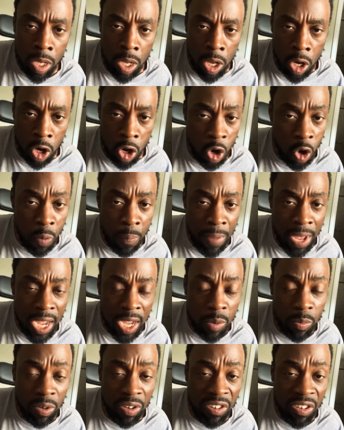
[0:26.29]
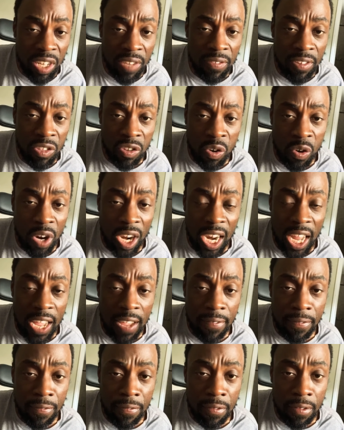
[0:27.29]
No man can receive eternal
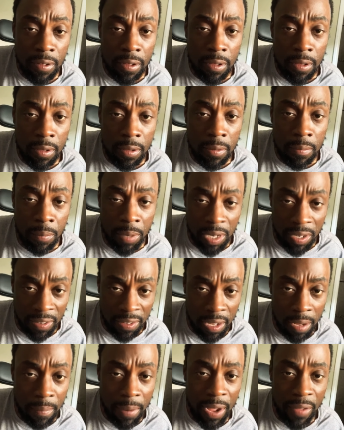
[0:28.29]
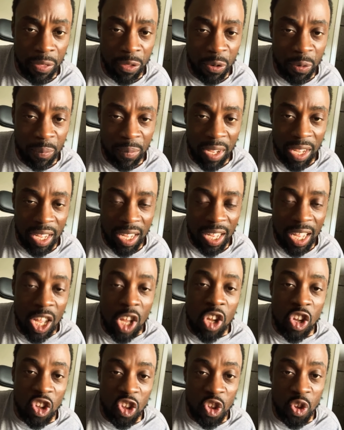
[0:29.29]
life but except by through me.
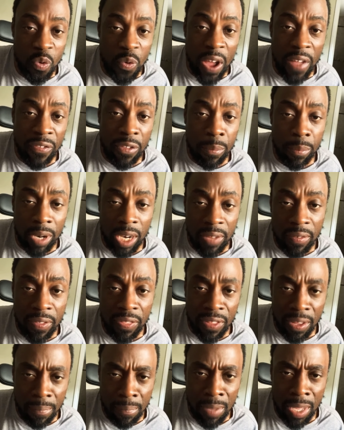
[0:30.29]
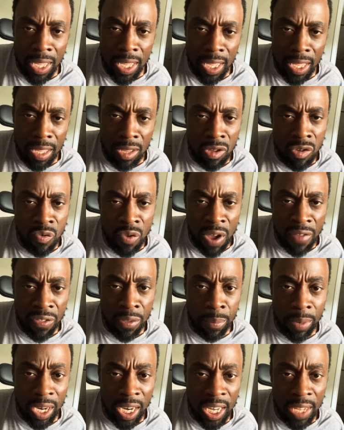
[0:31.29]
You have to believe it in me. You have to
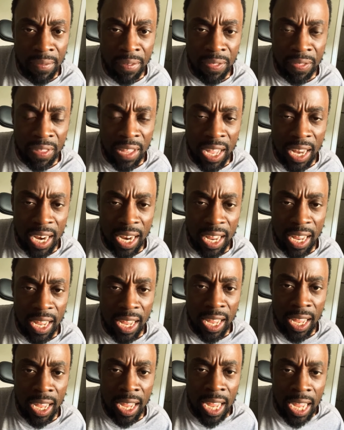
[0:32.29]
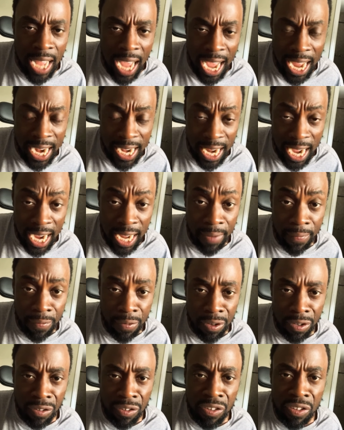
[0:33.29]
believe it that I died for
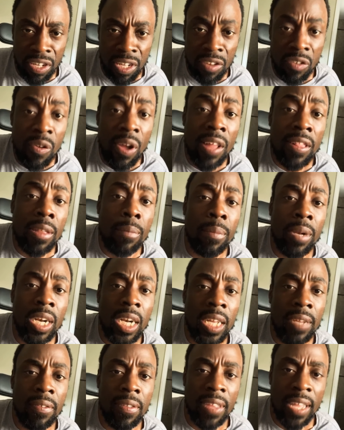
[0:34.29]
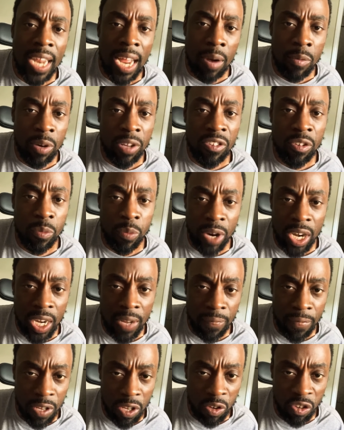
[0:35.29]
your sin. You have to believe it that I resurrected
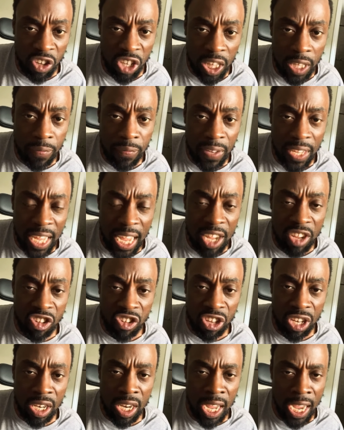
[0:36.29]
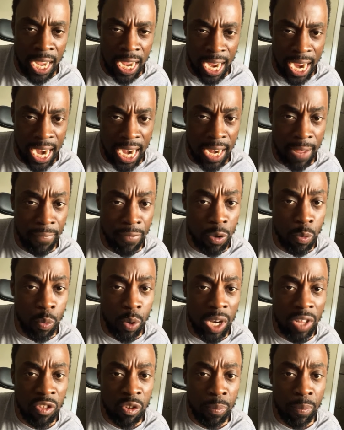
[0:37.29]
for your justification. And if you're
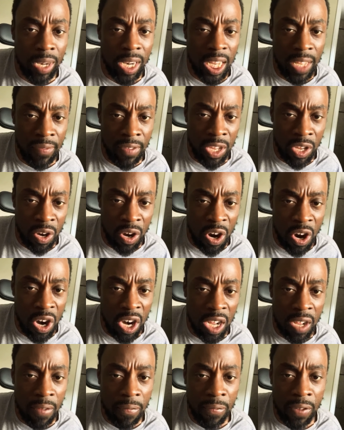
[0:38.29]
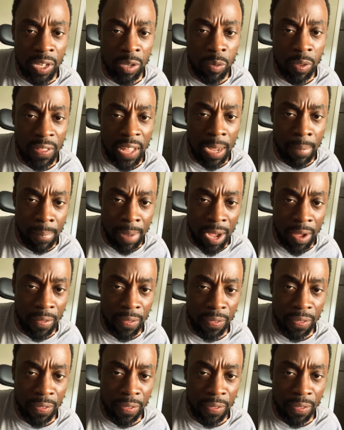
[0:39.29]
willing to believe in your heart and confess with thy mouth,